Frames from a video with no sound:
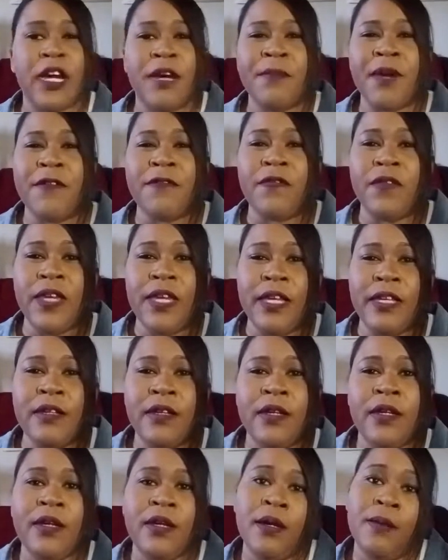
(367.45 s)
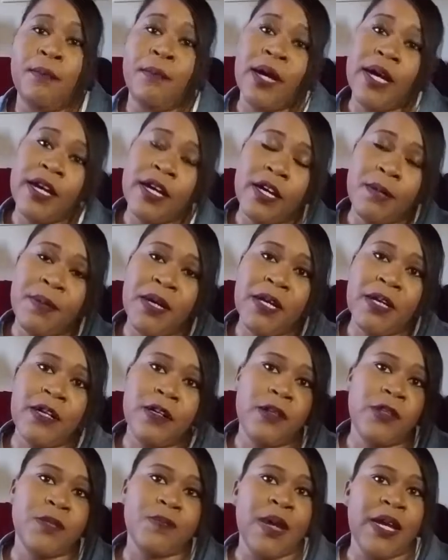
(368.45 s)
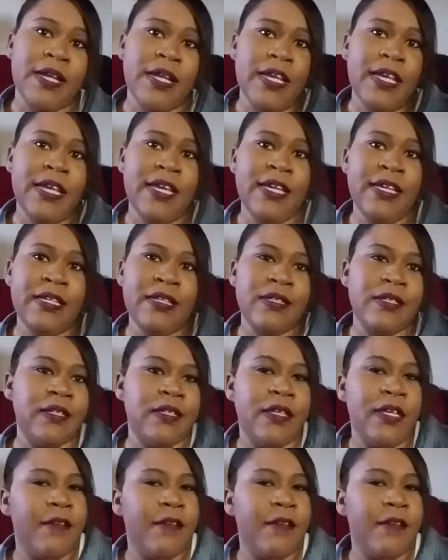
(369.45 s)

on my feet, my elbows, my knees.